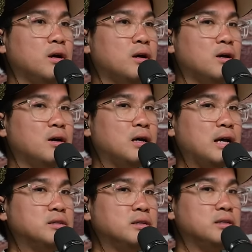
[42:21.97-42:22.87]
Uh,
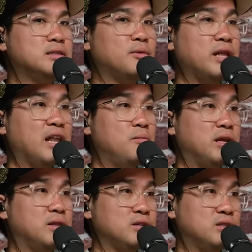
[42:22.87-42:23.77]
actually, some of the
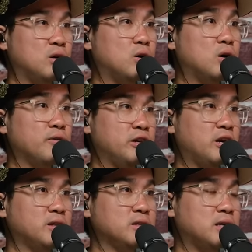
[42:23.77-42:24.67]
animators or, or the
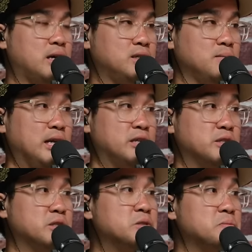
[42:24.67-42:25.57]
characters are actually
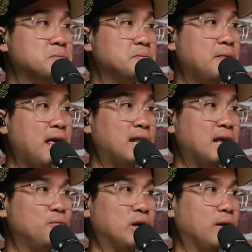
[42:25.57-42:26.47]
Malaysians, mm.
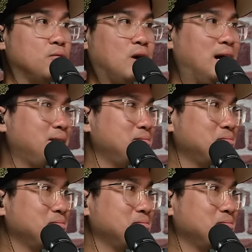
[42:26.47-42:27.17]
and then we're like, what?